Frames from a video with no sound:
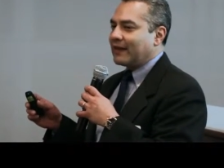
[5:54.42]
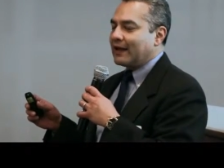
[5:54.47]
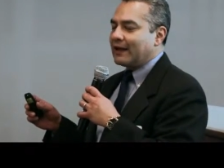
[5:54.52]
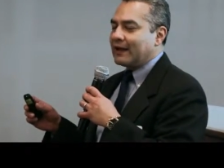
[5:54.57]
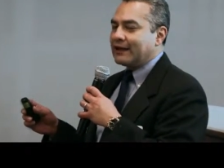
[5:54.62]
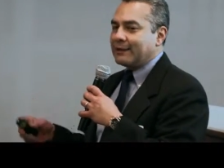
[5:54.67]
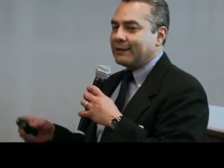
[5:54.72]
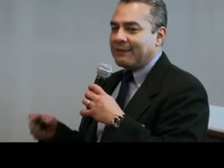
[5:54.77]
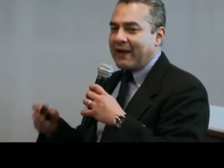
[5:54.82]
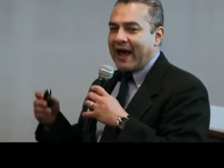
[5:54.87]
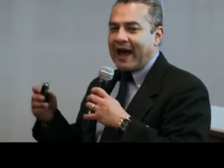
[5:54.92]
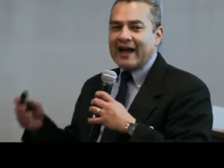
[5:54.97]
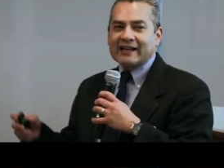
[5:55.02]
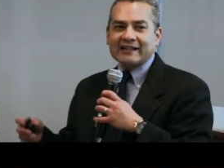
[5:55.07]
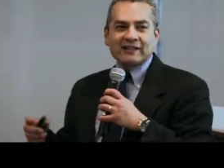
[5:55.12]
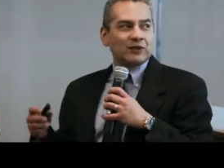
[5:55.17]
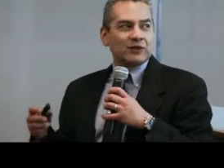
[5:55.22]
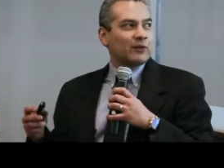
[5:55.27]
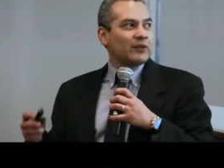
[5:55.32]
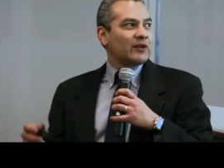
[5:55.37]
In the
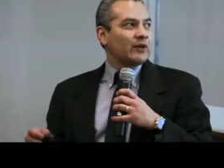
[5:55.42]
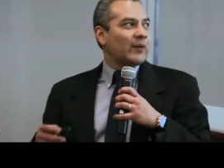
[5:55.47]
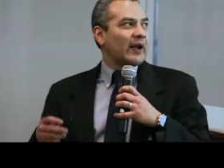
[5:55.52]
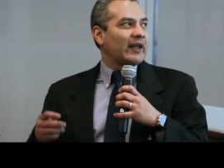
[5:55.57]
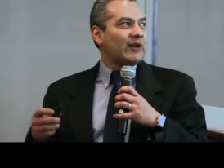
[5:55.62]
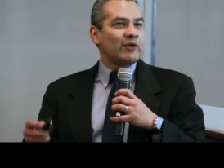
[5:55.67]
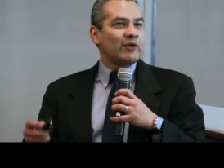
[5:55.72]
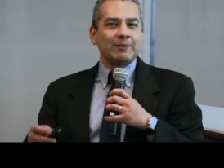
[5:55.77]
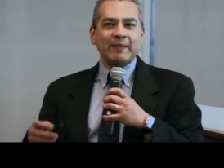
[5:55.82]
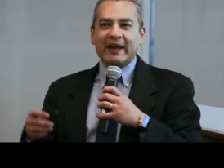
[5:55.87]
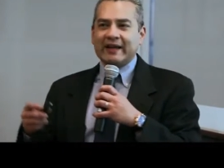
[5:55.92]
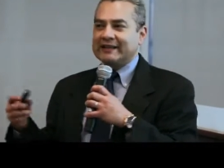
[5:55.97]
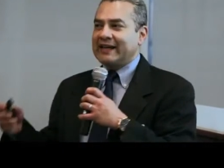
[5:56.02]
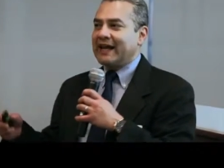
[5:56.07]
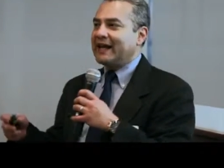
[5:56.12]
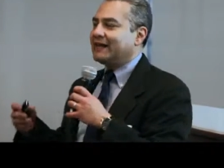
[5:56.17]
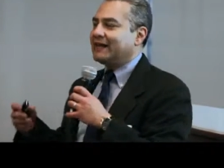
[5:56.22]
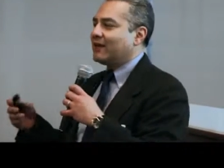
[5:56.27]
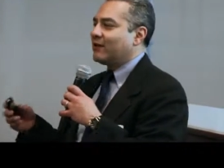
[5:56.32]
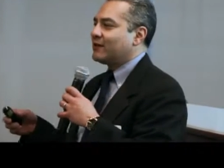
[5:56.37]
past, the way you would
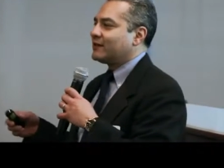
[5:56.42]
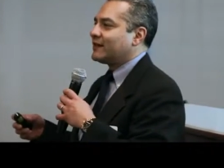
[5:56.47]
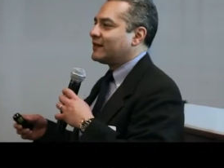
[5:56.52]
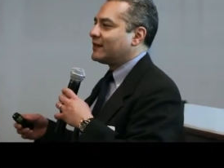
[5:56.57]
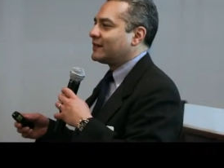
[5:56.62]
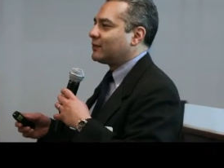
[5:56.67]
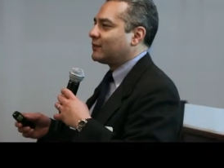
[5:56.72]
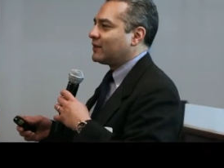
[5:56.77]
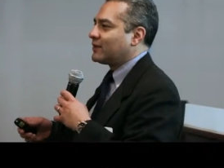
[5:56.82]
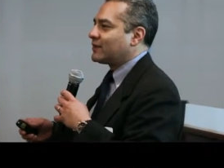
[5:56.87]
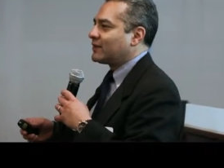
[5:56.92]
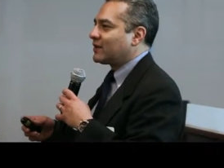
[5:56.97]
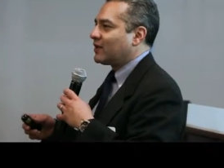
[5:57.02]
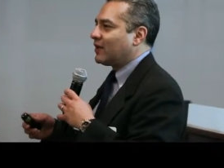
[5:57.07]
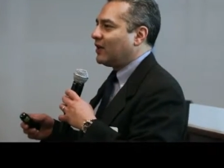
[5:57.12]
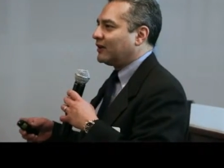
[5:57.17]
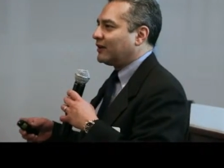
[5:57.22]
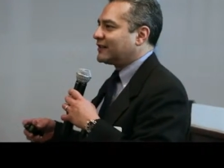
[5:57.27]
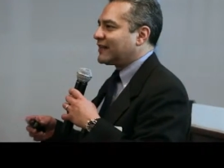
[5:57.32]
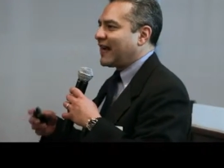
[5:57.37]
maintain those is what's
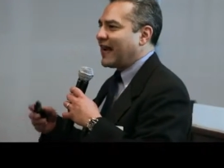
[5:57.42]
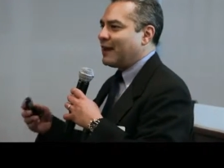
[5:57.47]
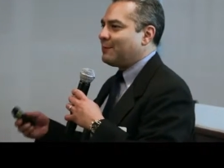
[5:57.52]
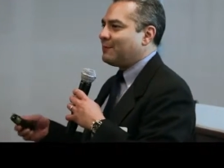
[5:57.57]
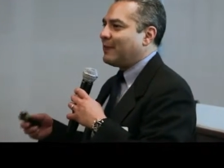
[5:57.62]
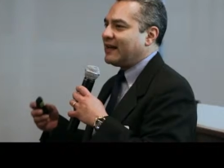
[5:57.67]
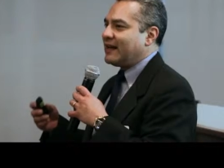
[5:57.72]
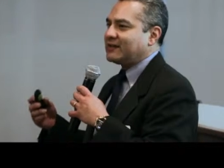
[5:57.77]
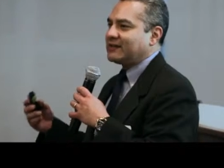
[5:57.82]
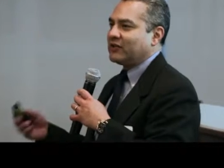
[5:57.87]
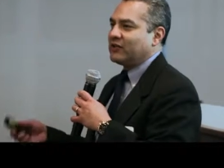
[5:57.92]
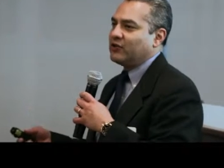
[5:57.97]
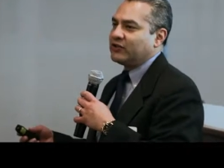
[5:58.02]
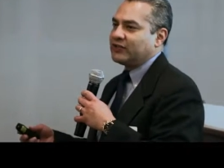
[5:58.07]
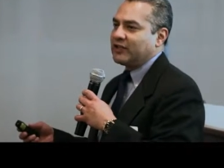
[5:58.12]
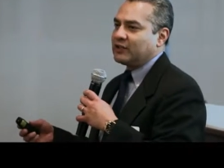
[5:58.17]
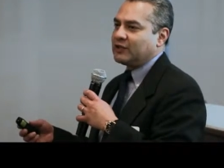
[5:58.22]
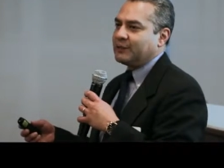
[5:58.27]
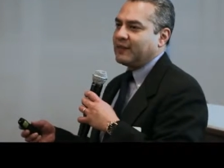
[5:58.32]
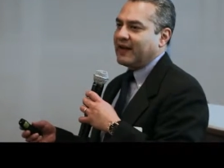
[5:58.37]
called time-based or
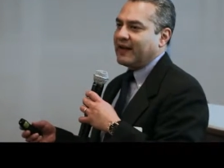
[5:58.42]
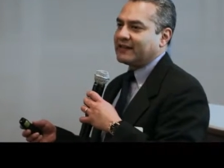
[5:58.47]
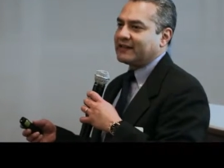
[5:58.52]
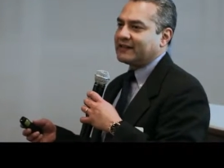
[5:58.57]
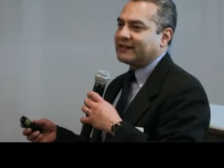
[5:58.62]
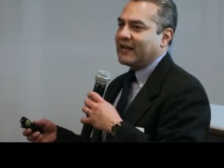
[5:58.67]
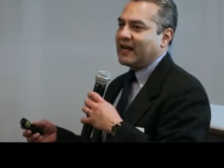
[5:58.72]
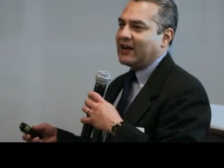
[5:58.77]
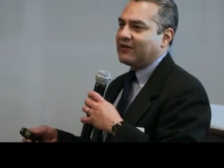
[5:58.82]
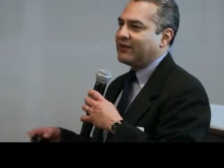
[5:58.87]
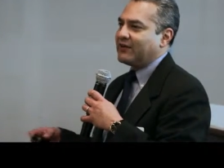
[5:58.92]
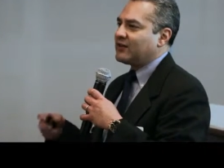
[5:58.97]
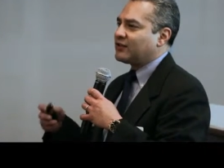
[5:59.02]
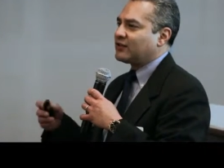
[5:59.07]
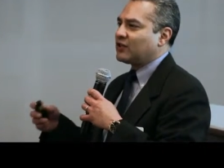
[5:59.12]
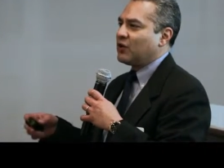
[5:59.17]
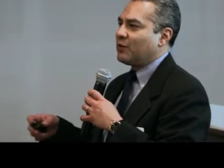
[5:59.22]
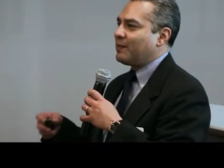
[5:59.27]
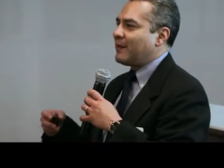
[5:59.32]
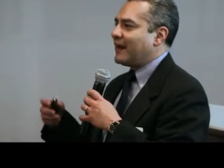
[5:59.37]
usage-based. Every
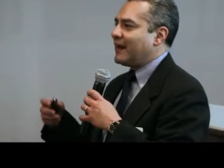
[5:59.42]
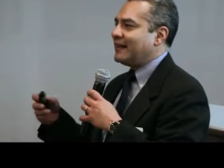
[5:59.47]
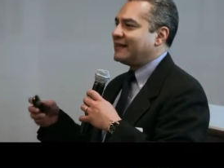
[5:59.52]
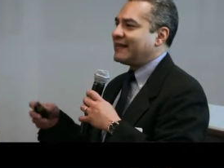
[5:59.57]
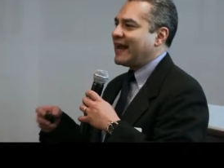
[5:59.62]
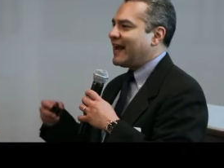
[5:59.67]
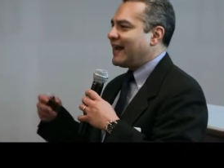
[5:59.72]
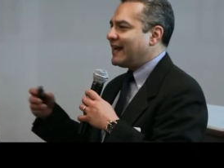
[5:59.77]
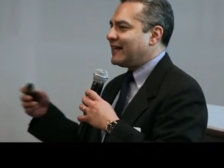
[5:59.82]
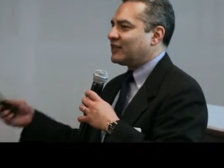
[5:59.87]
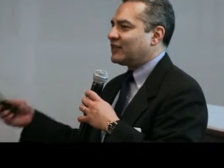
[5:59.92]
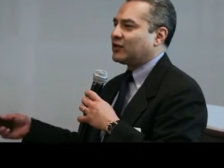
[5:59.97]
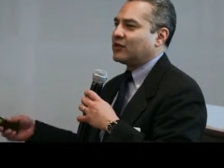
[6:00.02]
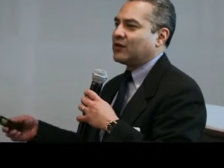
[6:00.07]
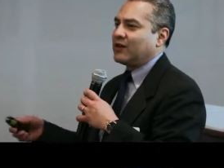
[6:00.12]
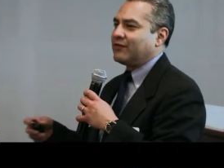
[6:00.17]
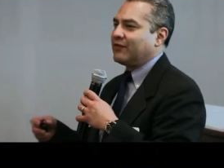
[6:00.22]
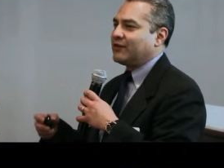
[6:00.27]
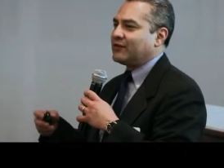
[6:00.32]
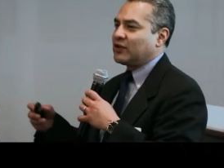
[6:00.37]
so many days
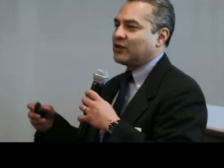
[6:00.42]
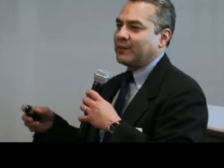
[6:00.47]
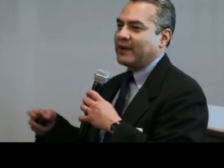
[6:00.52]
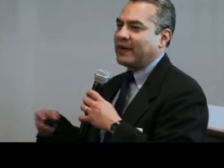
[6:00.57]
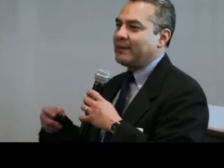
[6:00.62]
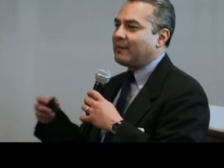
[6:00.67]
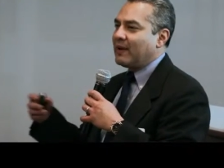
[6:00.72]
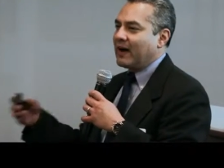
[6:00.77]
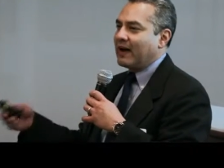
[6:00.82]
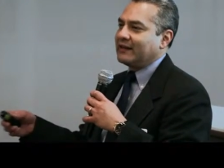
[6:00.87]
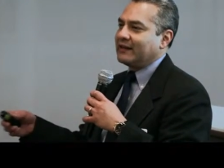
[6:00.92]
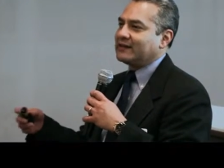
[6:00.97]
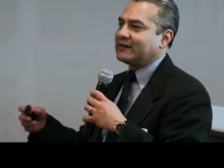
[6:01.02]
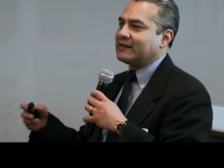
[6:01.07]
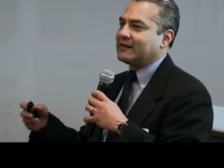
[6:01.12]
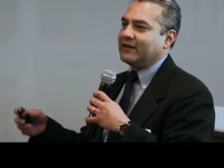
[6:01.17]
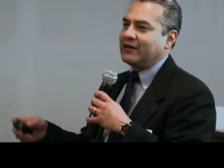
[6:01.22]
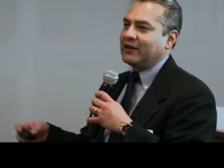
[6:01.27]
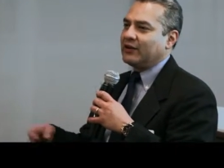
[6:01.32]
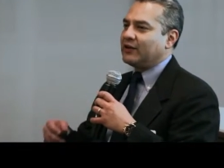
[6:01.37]
or every so many
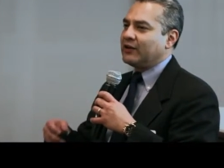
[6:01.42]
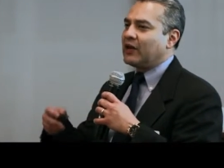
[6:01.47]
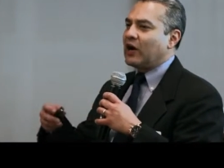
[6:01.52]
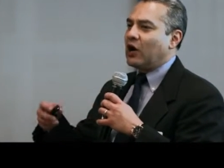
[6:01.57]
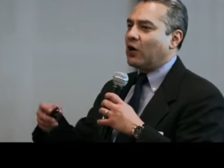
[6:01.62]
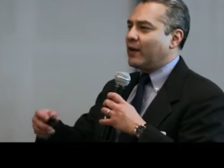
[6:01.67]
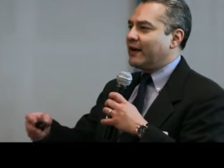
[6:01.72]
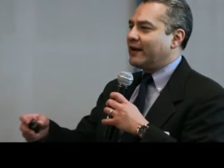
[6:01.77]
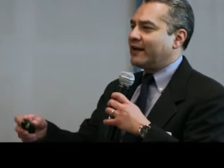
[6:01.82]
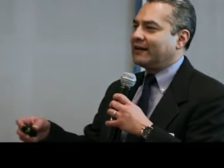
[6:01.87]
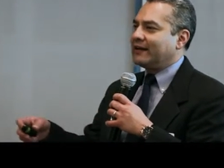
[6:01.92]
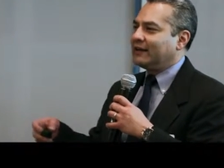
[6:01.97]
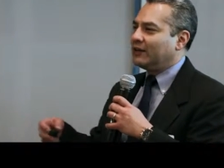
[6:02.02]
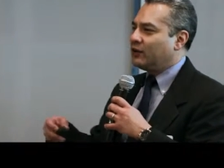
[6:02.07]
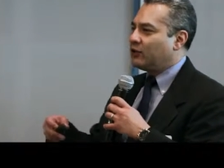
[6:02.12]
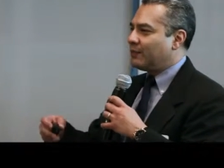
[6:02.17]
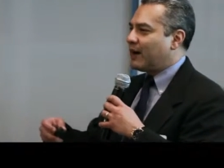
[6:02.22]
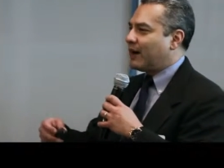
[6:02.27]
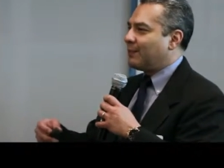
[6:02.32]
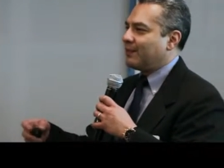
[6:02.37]
months, or you go in and
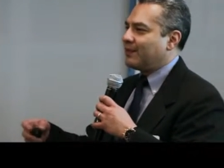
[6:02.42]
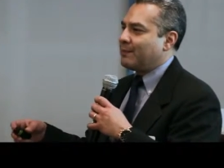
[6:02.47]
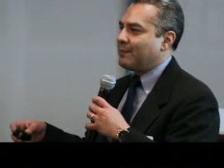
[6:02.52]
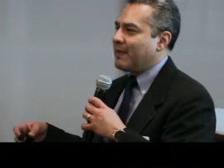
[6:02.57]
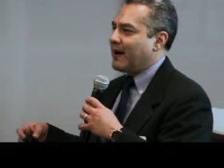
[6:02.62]
lube up the